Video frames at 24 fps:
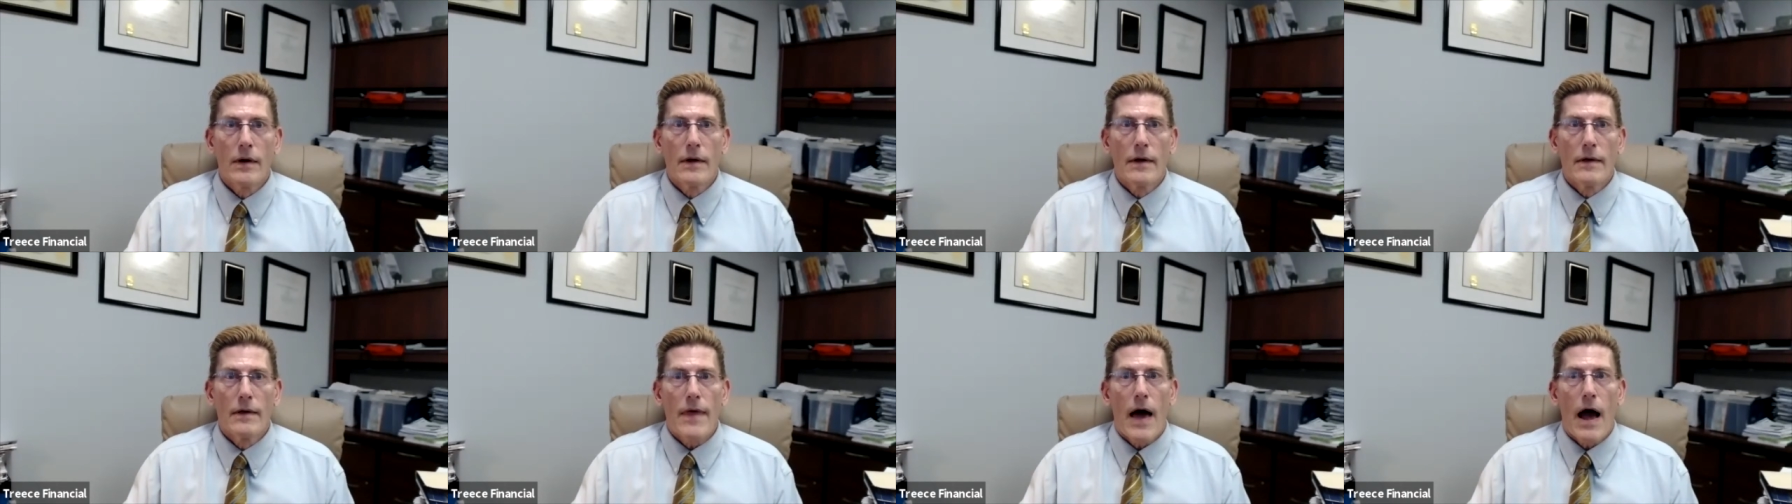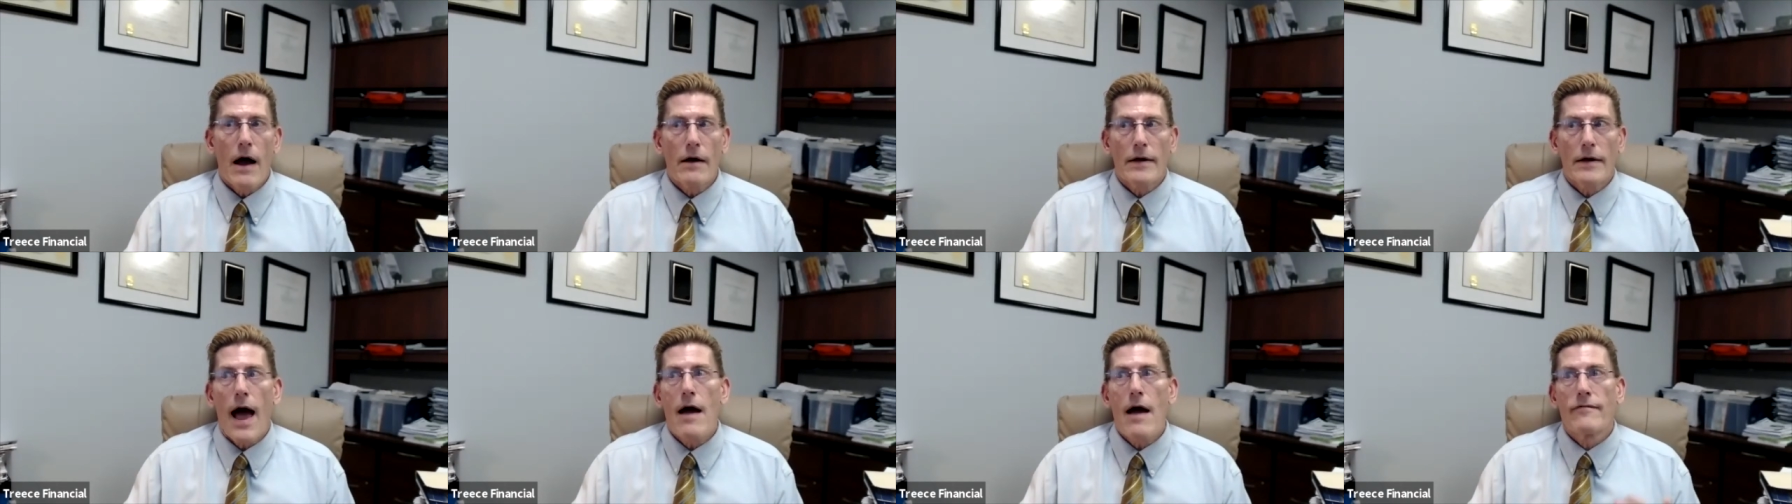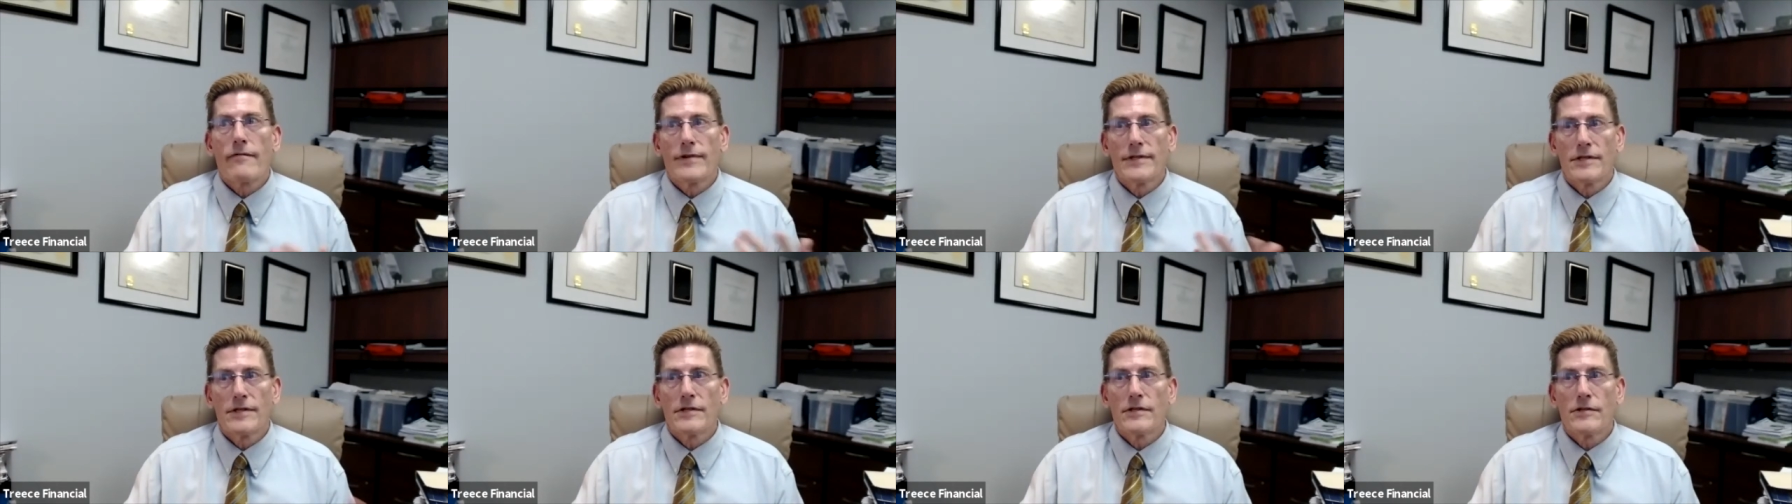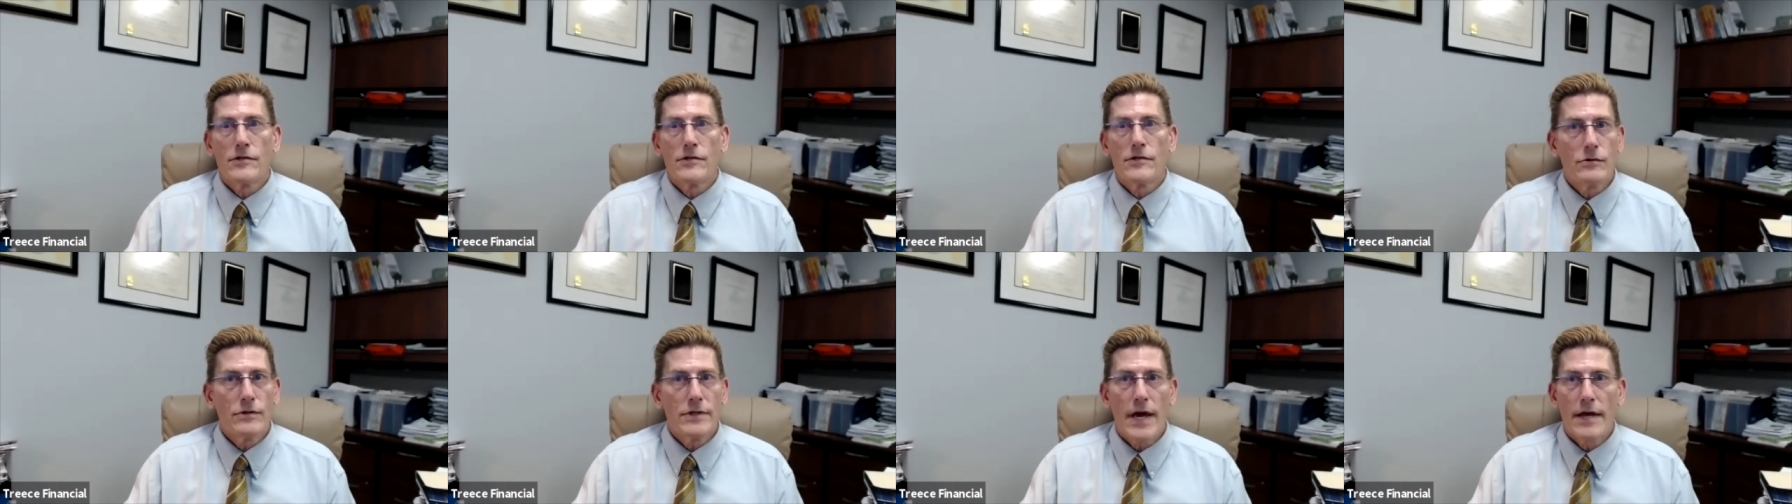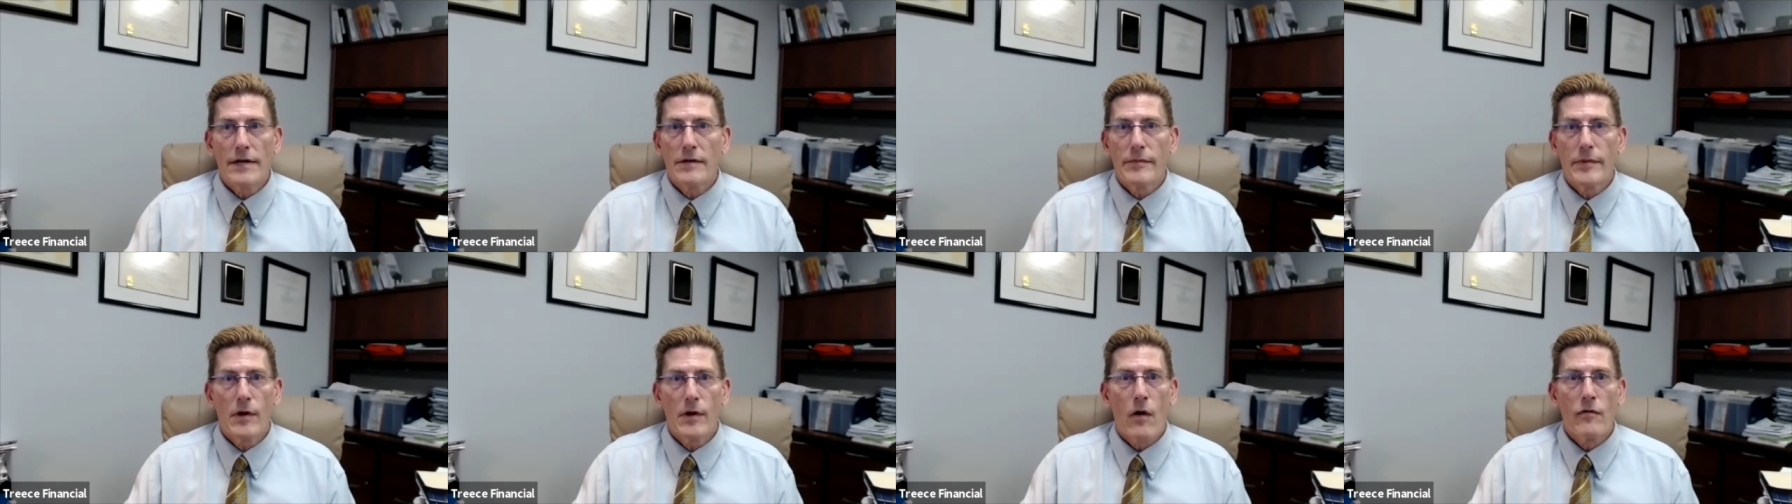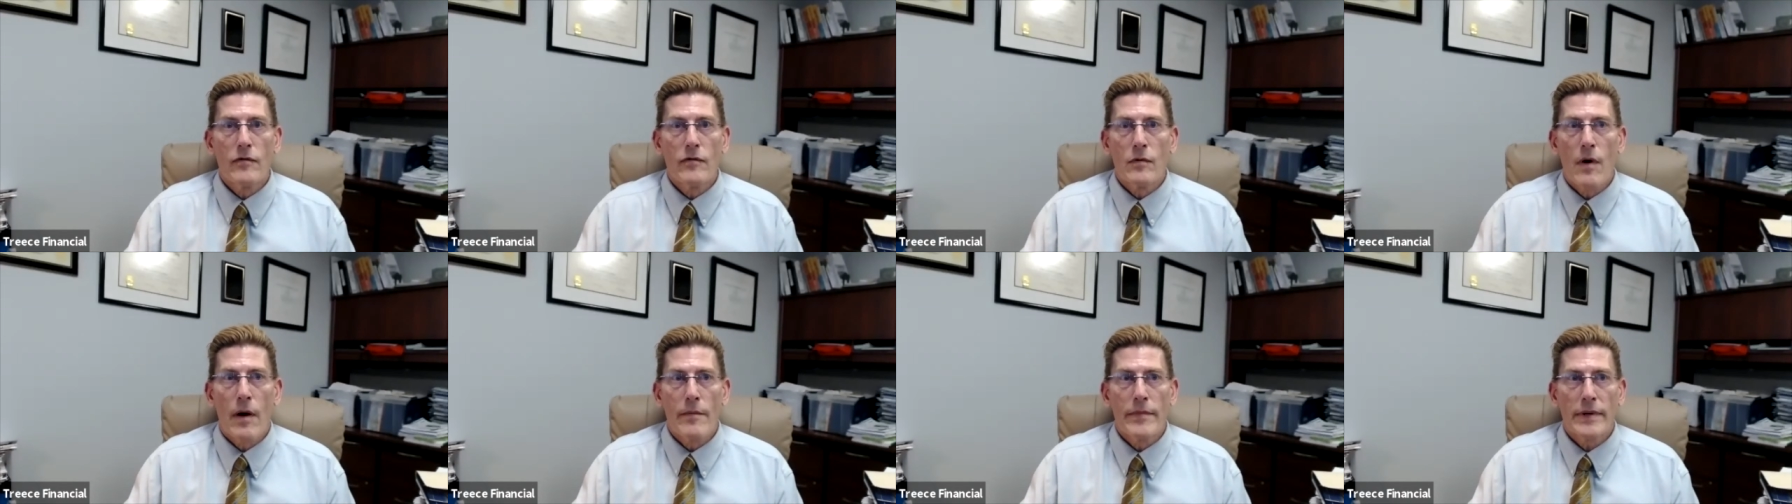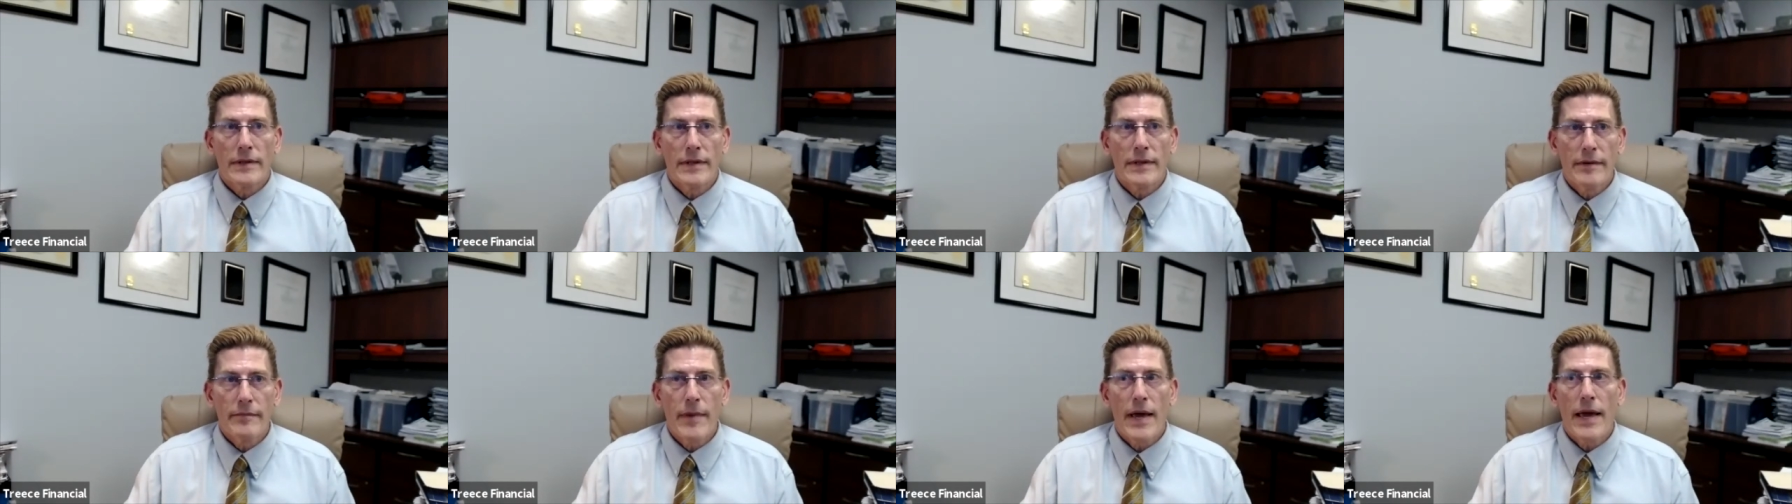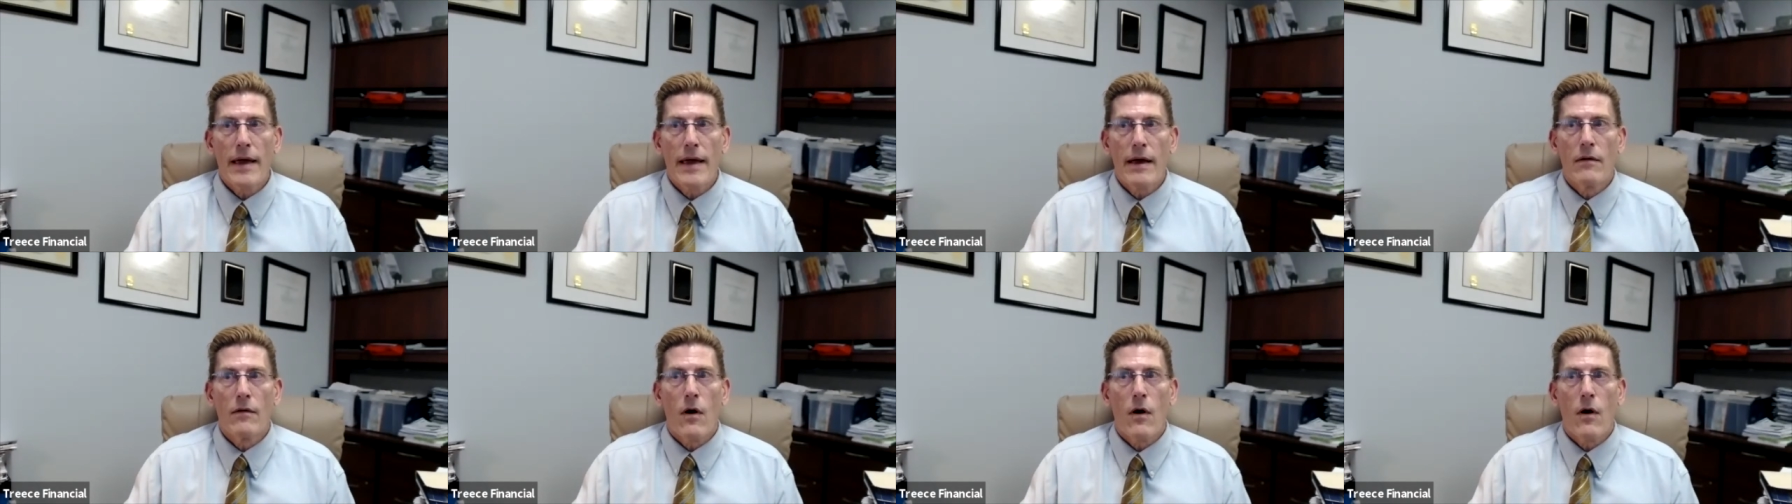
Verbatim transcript: Our conferences do tend to be overwhelmingly male,